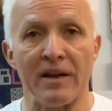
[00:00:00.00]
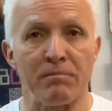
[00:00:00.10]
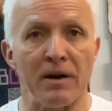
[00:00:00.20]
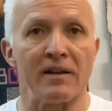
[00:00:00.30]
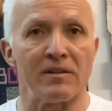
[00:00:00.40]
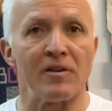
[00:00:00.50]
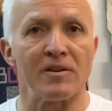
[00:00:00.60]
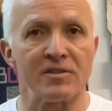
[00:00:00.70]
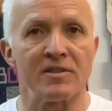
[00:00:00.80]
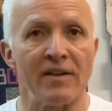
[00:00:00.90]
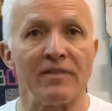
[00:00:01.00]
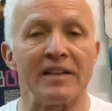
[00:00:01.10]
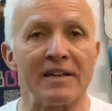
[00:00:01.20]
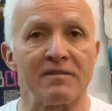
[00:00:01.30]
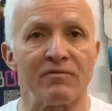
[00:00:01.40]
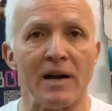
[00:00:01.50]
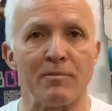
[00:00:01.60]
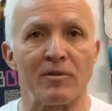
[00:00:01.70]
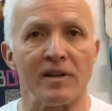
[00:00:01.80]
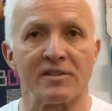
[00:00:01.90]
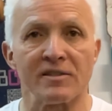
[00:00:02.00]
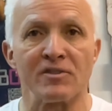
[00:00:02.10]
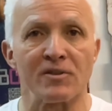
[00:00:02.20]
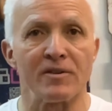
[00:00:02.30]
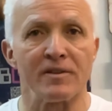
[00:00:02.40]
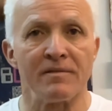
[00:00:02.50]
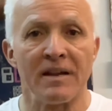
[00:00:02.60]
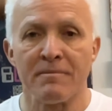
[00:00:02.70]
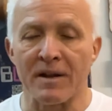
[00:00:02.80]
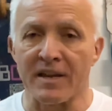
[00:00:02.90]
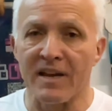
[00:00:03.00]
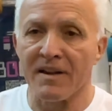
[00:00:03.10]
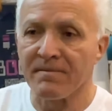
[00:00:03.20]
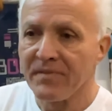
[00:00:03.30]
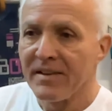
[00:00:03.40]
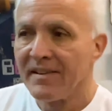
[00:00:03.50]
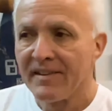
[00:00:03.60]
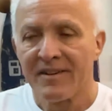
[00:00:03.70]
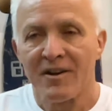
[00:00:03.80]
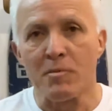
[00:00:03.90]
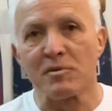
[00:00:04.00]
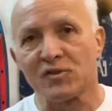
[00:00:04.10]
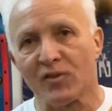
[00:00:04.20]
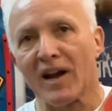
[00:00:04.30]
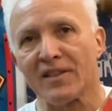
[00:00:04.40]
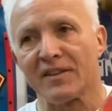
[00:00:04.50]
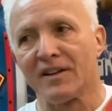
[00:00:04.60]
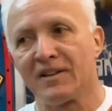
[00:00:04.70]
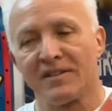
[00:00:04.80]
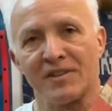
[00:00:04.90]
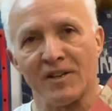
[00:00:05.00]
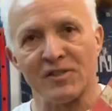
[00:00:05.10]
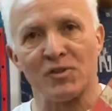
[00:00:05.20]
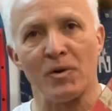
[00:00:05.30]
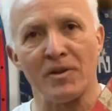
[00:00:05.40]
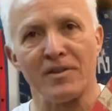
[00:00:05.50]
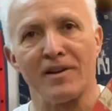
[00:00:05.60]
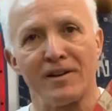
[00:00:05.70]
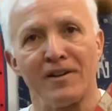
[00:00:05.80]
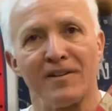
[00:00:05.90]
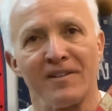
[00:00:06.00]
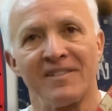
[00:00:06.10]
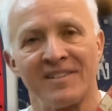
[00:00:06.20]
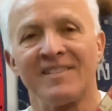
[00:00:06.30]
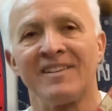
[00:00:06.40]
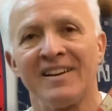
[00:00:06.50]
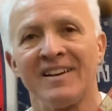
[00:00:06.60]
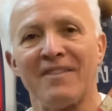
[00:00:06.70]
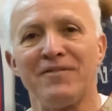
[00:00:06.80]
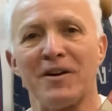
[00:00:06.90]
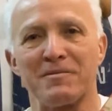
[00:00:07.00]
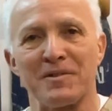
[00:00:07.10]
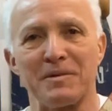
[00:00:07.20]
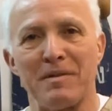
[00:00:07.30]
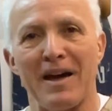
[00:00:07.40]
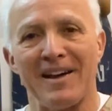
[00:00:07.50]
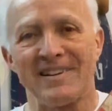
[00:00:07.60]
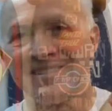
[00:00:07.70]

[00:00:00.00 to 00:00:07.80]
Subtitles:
by and large, having that fiberglass inserted. But again, almost forgot the Hosoi thing here. I felt really bad.